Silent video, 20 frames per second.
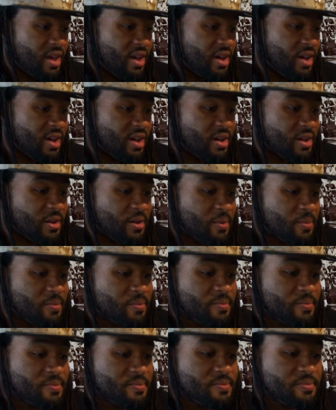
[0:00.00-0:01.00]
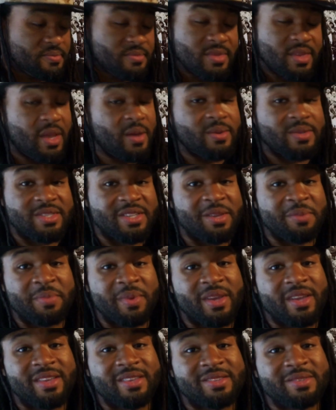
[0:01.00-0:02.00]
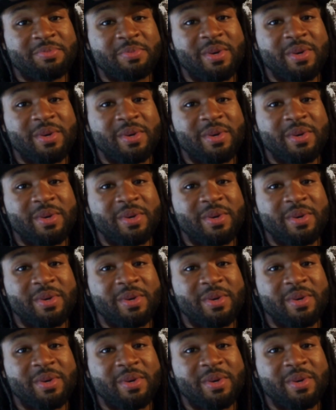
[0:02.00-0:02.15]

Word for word: Um, that was it, man.